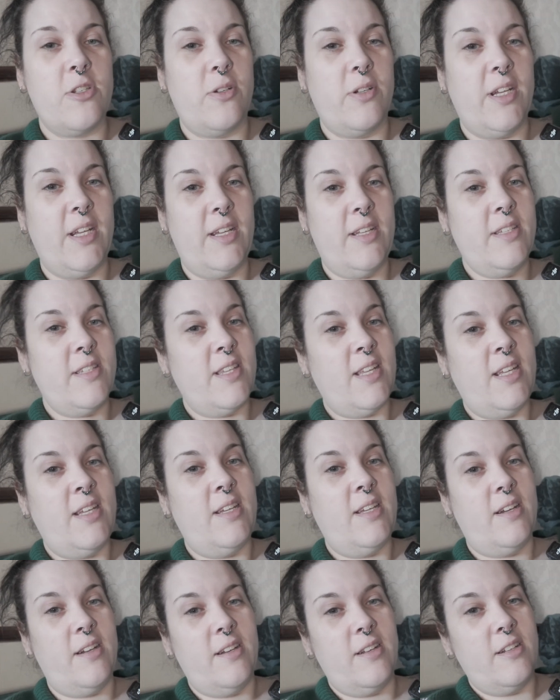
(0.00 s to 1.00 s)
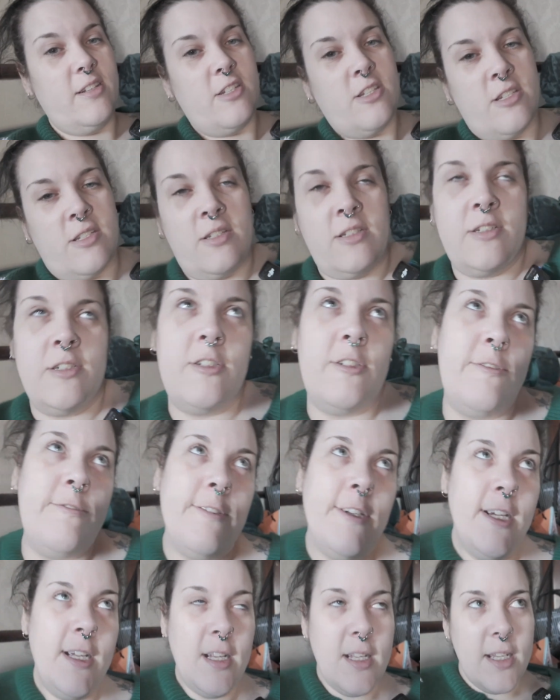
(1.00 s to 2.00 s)
socket is here.
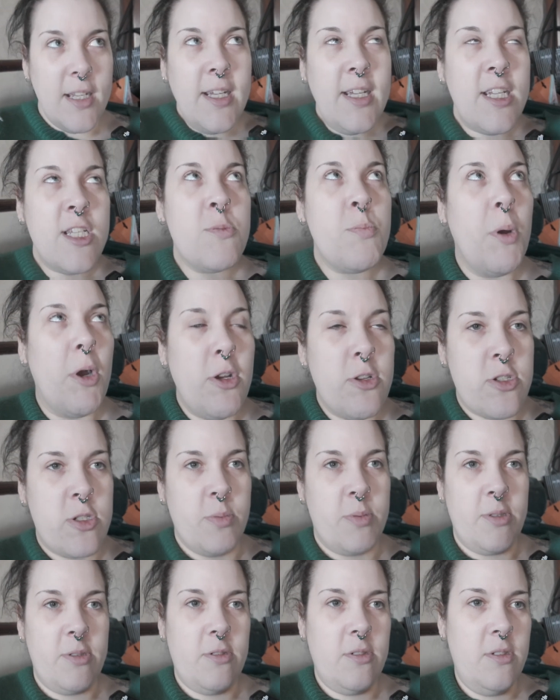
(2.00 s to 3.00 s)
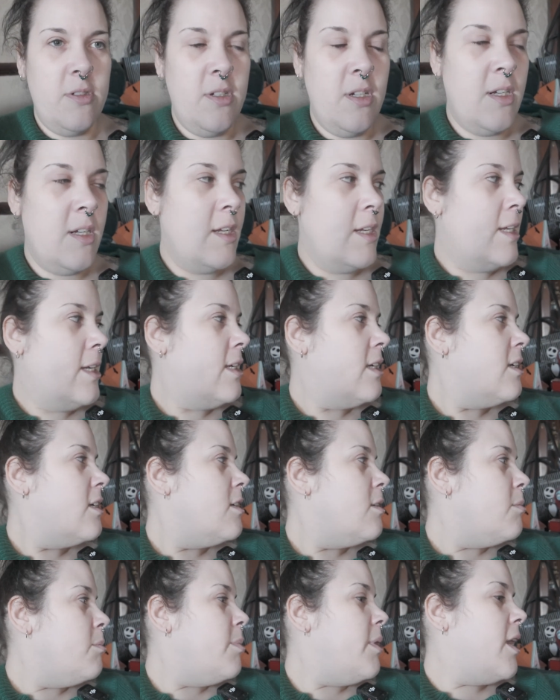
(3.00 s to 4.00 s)
So it is possible,
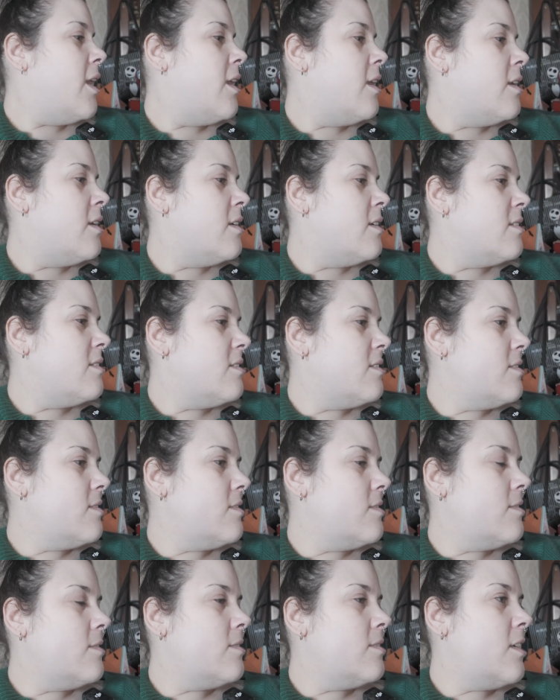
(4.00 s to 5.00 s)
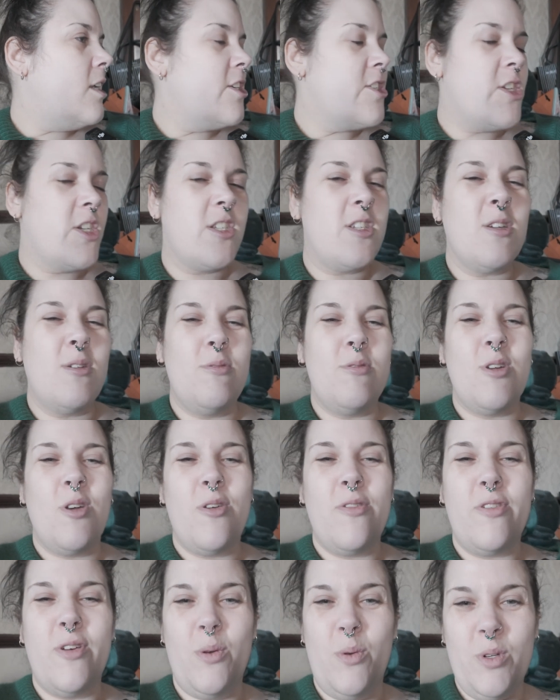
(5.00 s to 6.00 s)
but I just don't
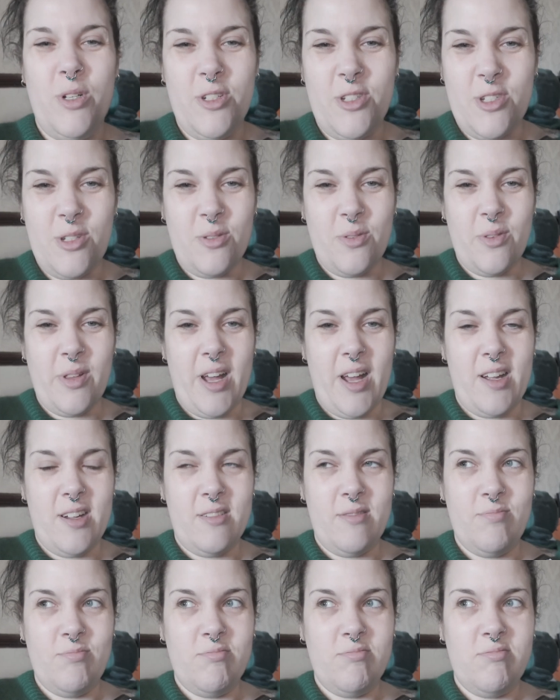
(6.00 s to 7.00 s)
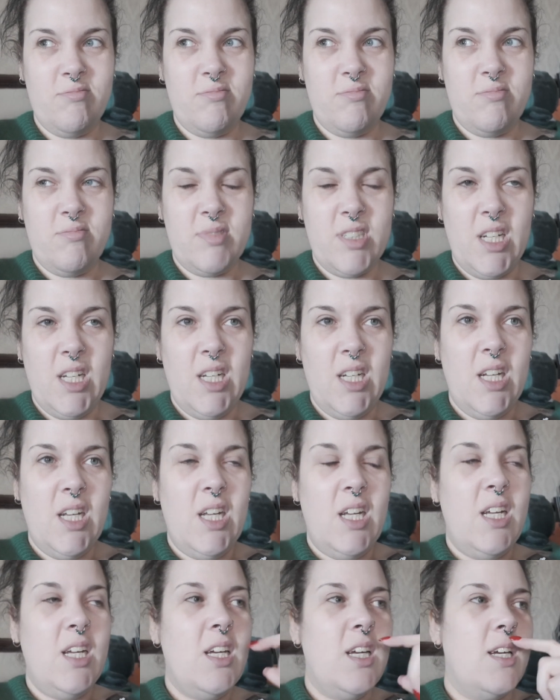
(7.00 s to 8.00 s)
know if I want to do that.
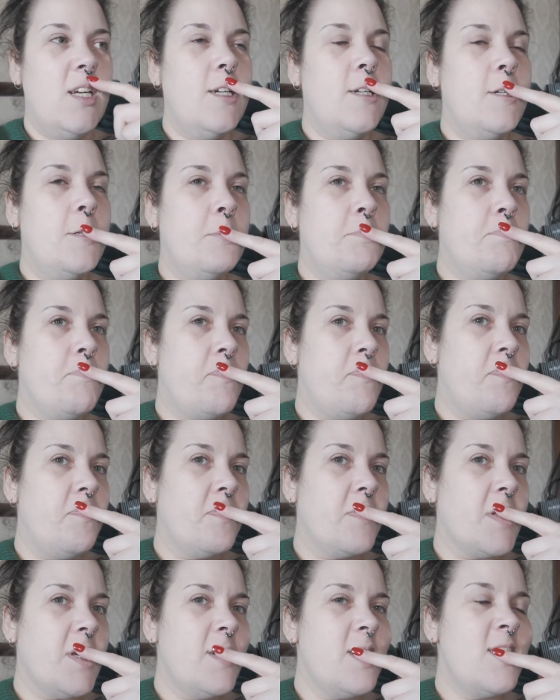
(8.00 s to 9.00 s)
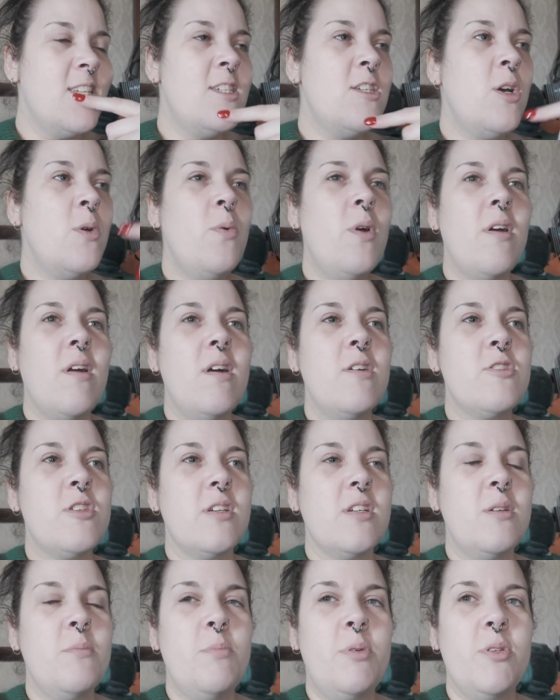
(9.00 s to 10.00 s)
Because there's nowhere
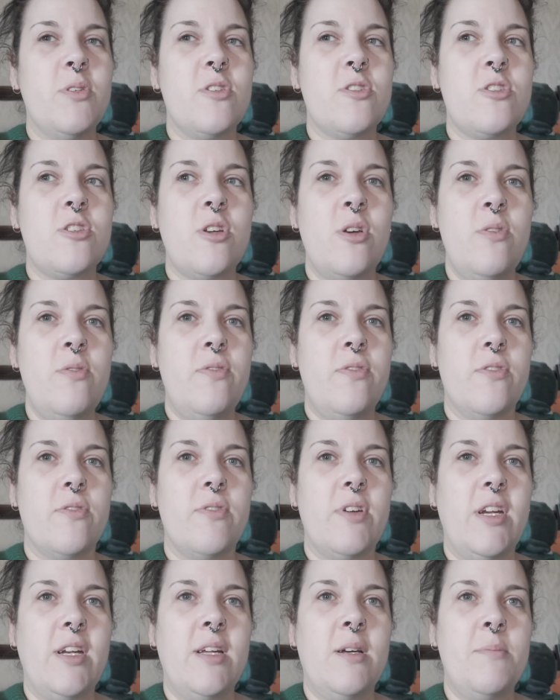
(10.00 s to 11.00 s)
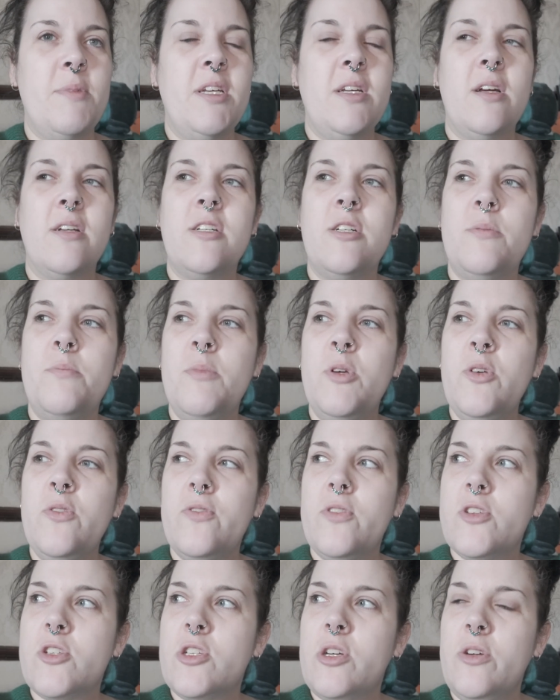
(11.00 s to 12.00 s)
else I can put the sofa, really. I mean, I could
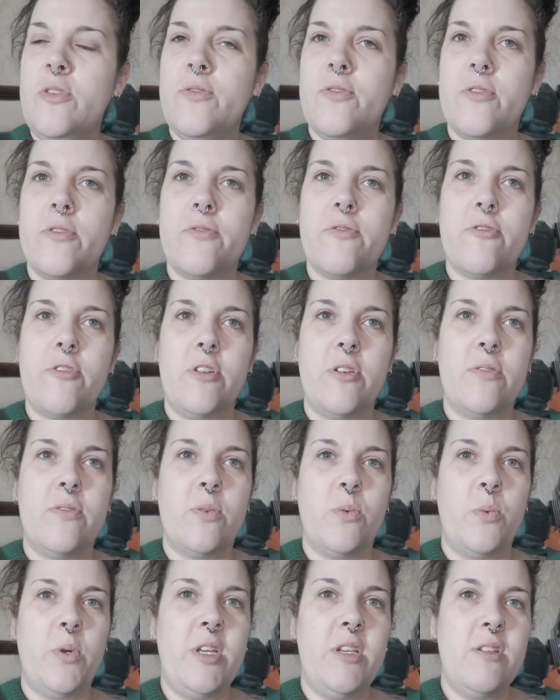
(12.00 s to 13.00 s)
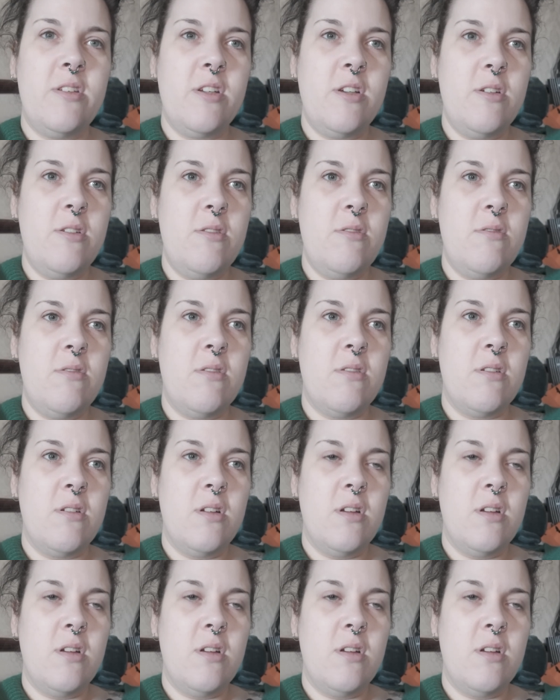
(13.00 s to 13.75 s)
move the sofa in front of the window,